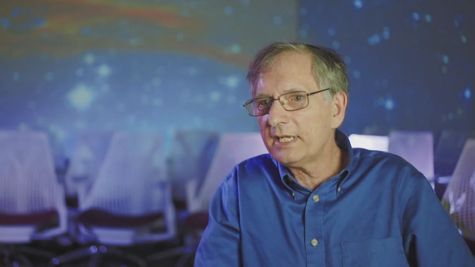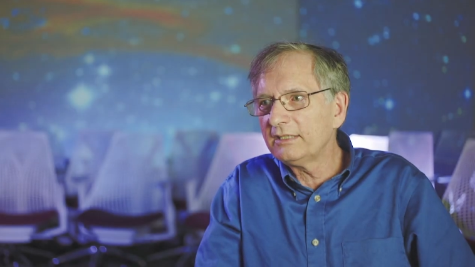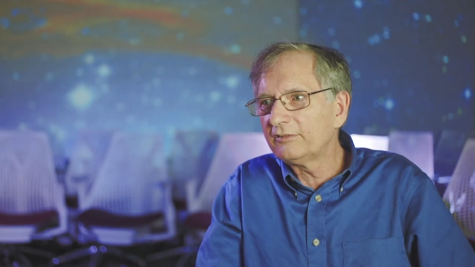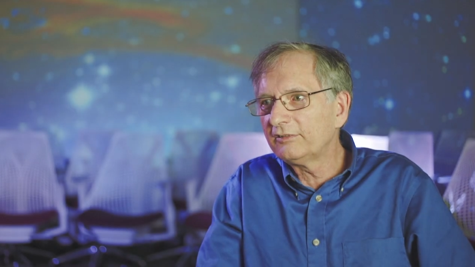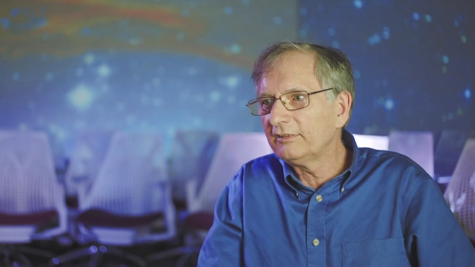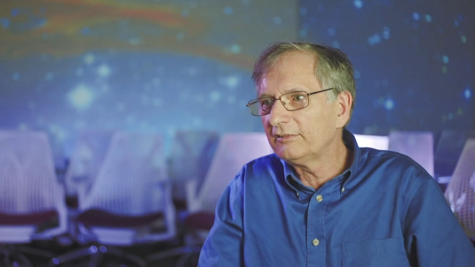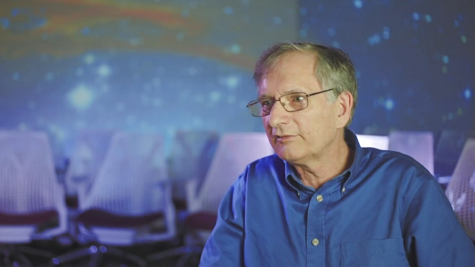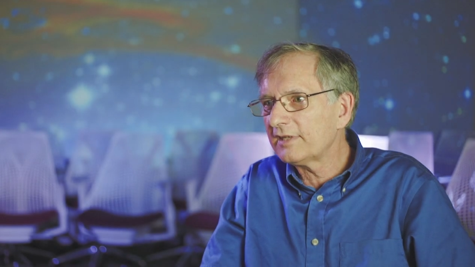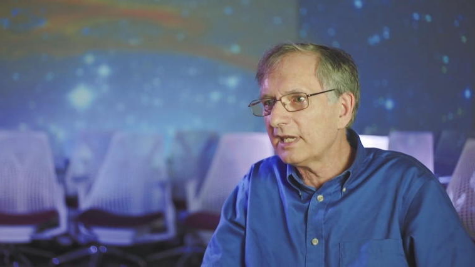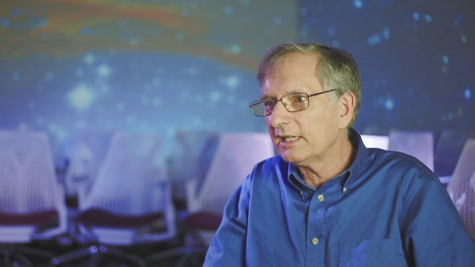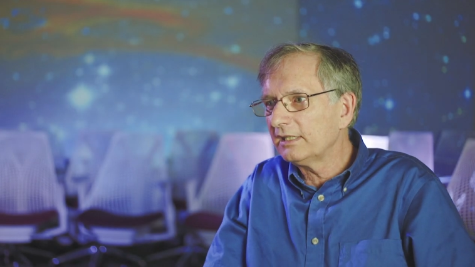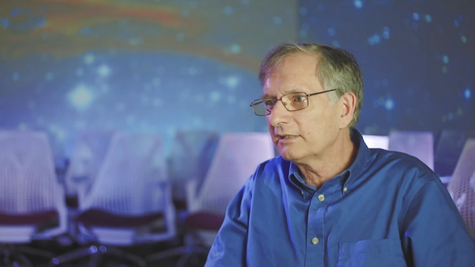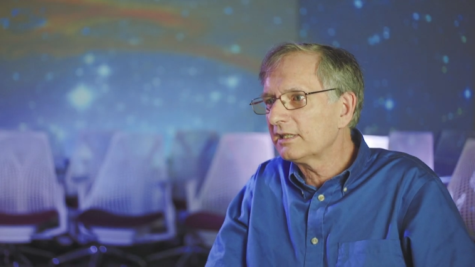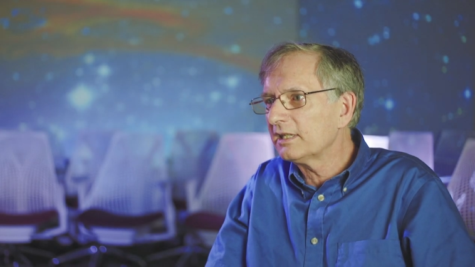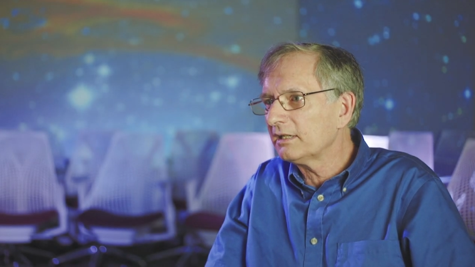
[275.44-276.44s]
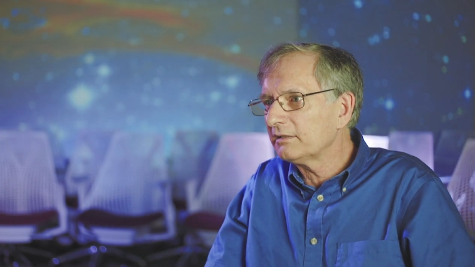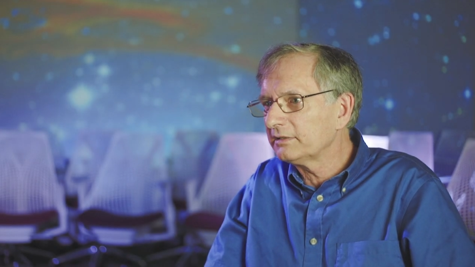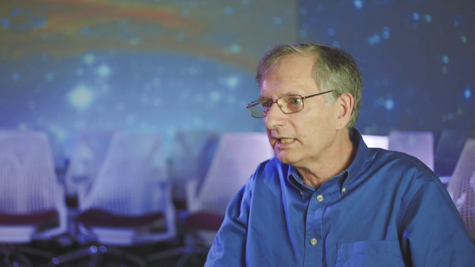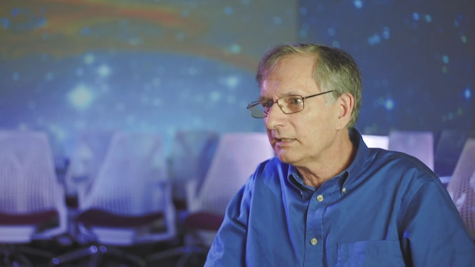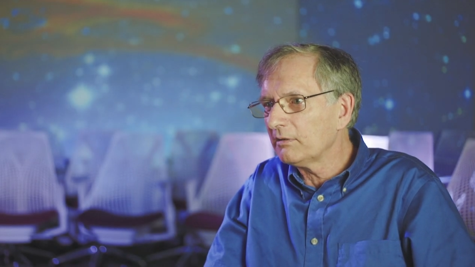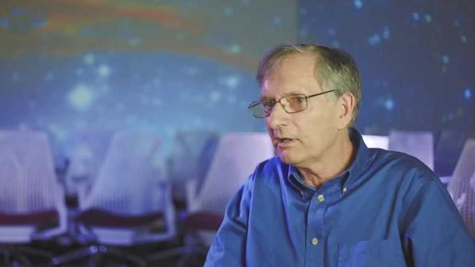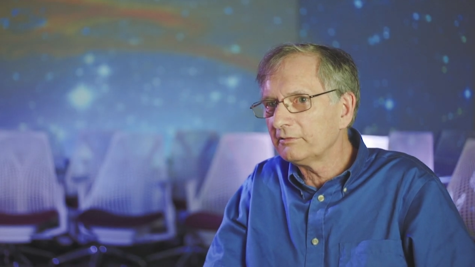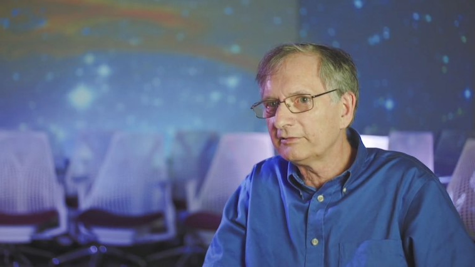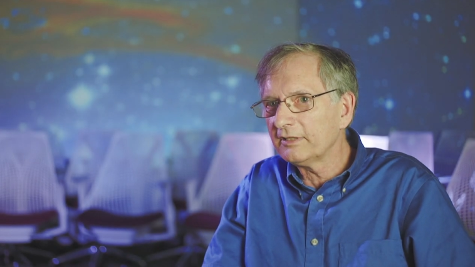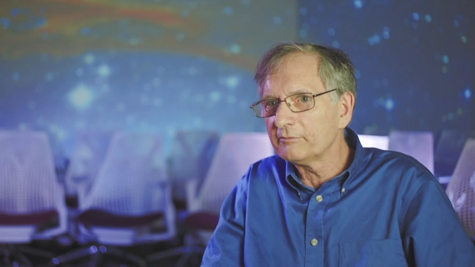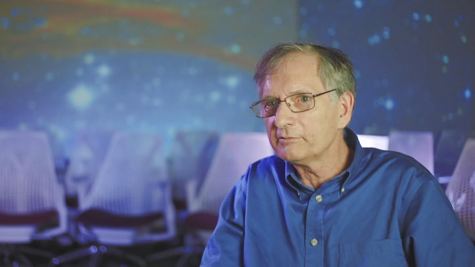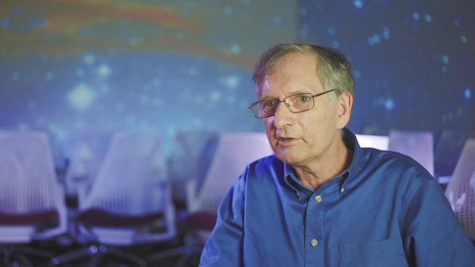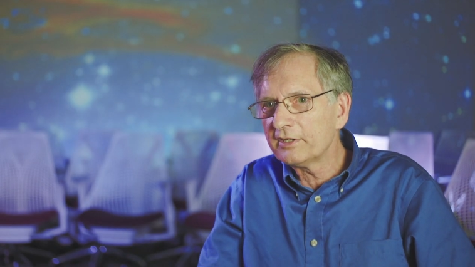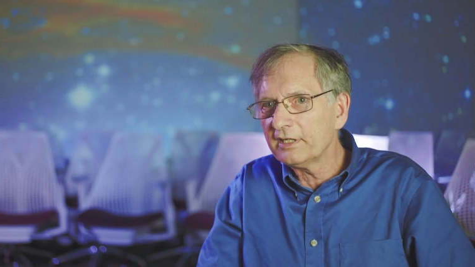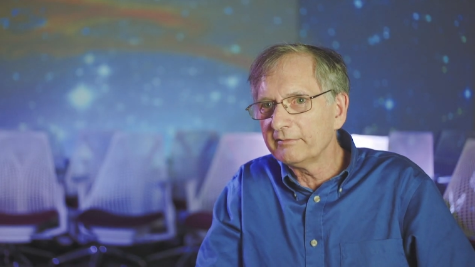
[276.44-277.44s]
at NC State, there are
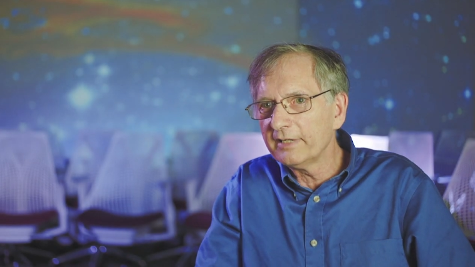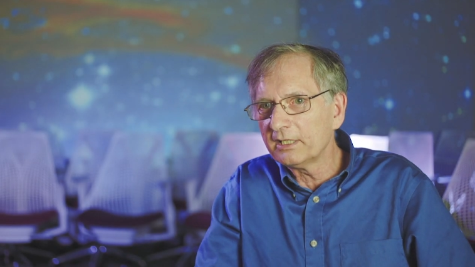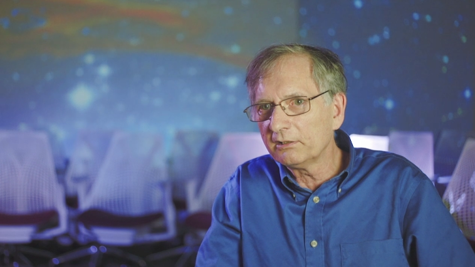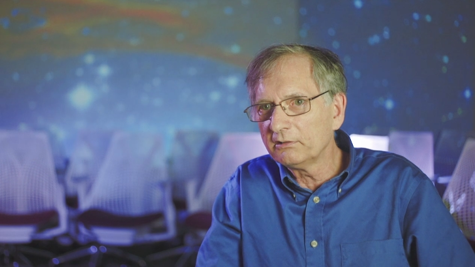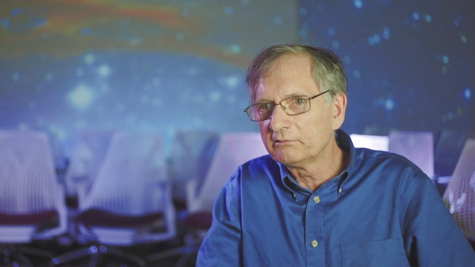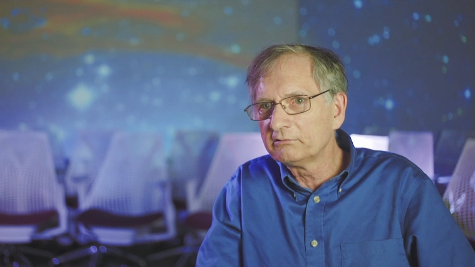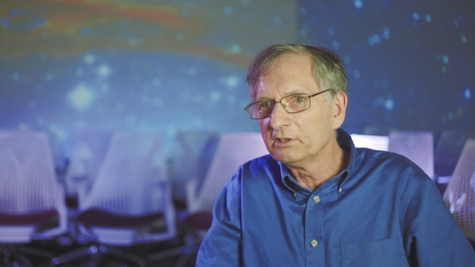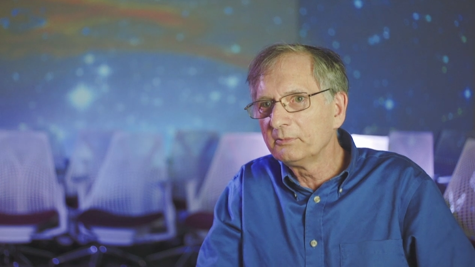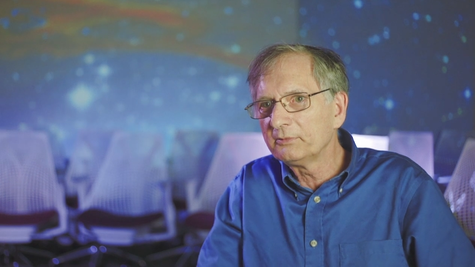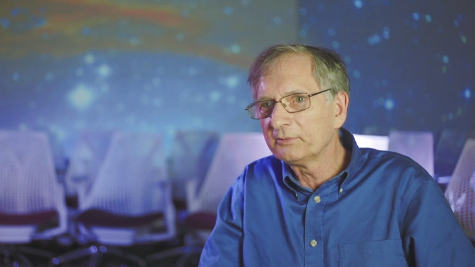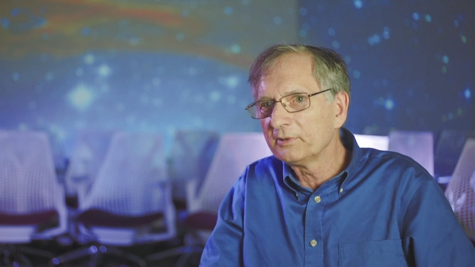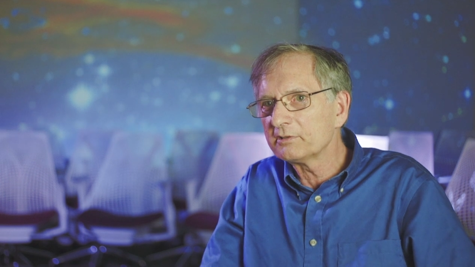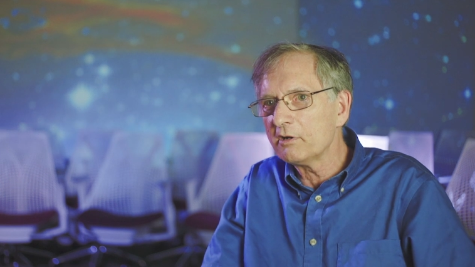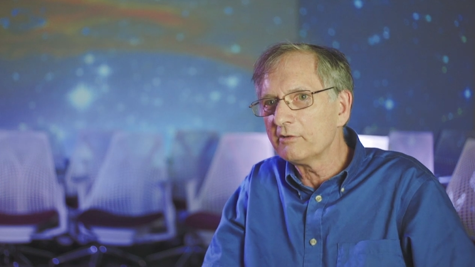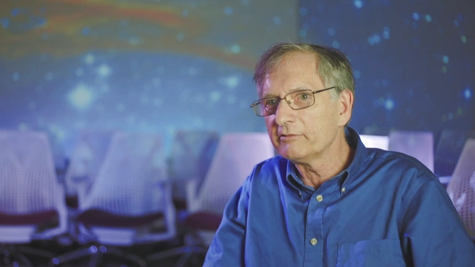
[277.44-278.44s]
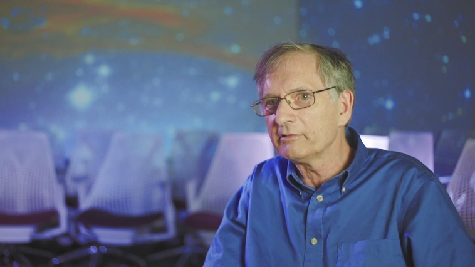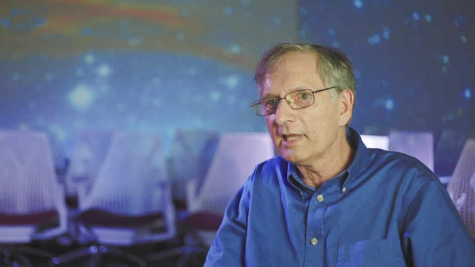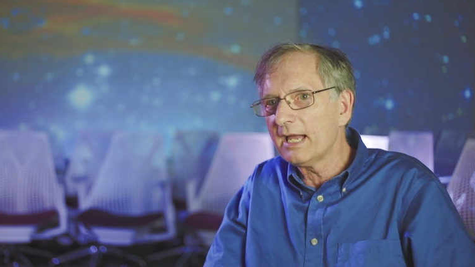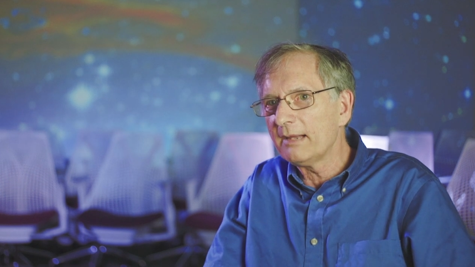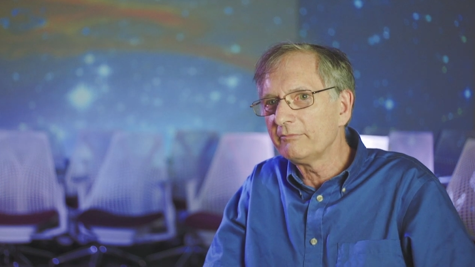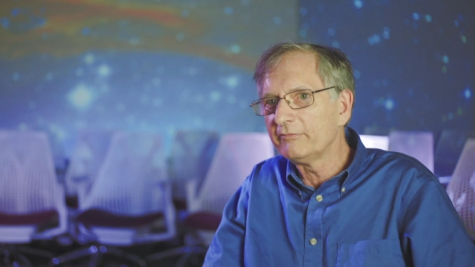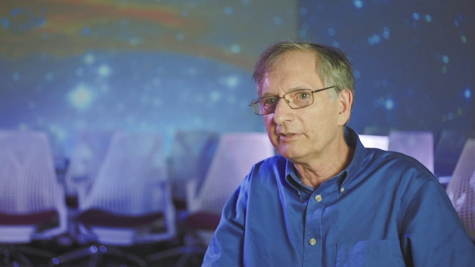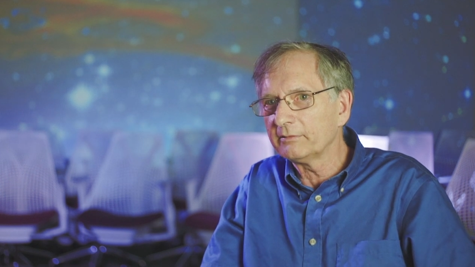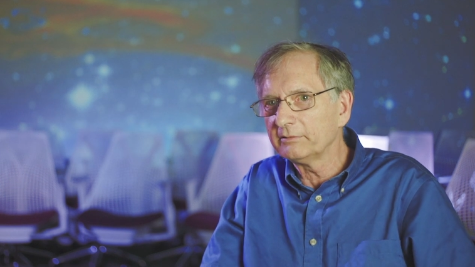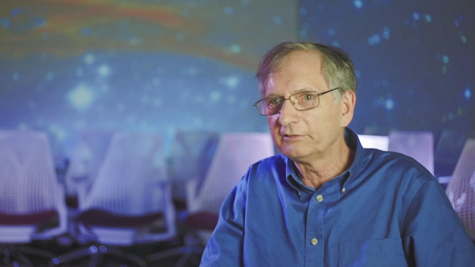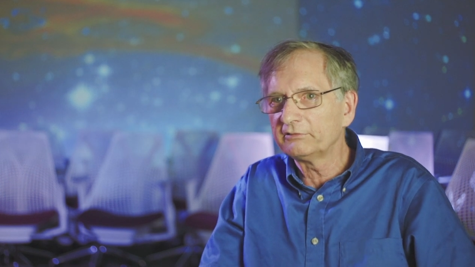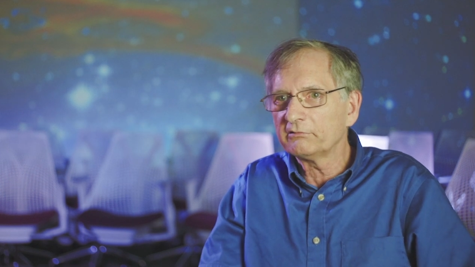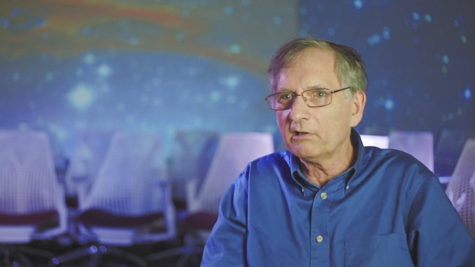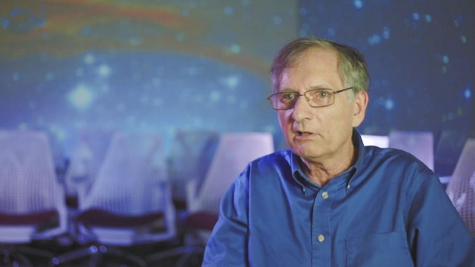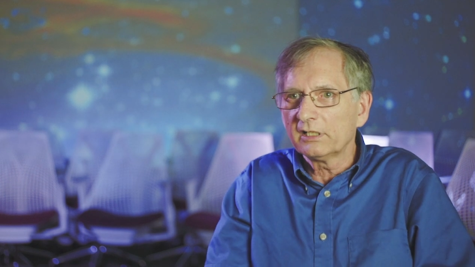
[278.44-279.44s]
several theoretical groups which overlap very
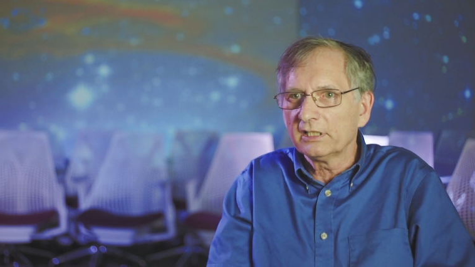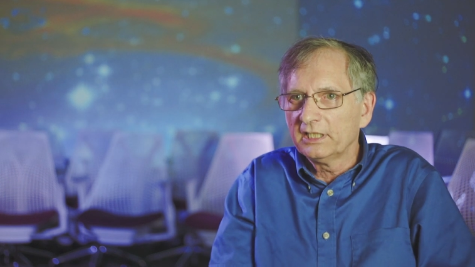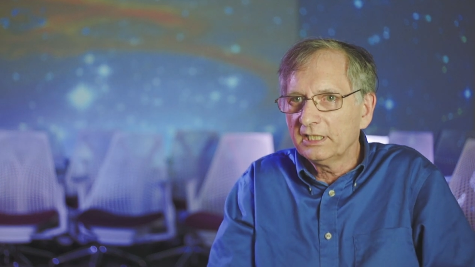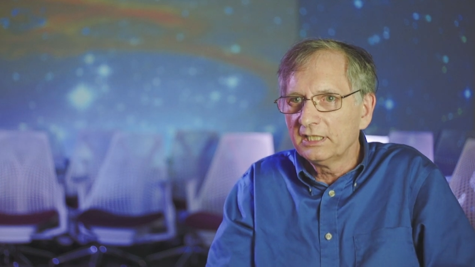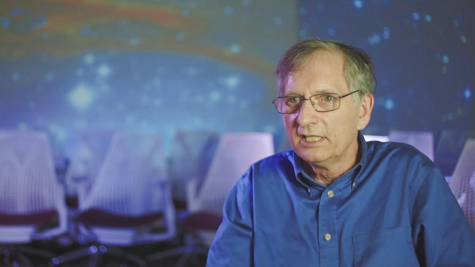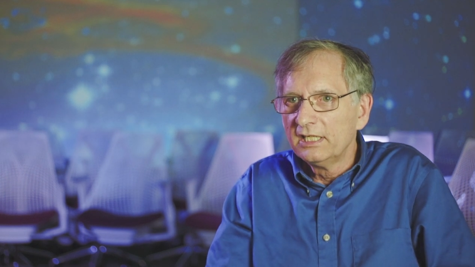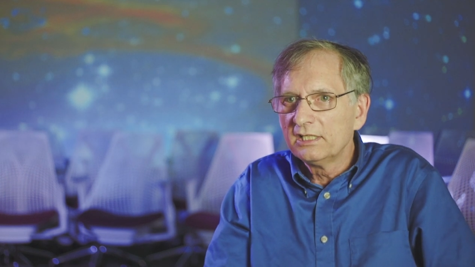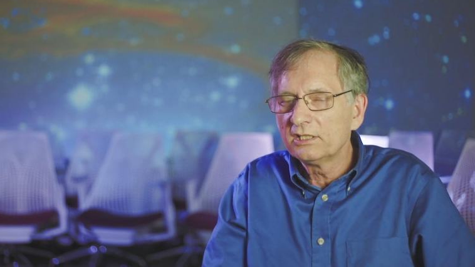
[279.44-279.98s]
strongly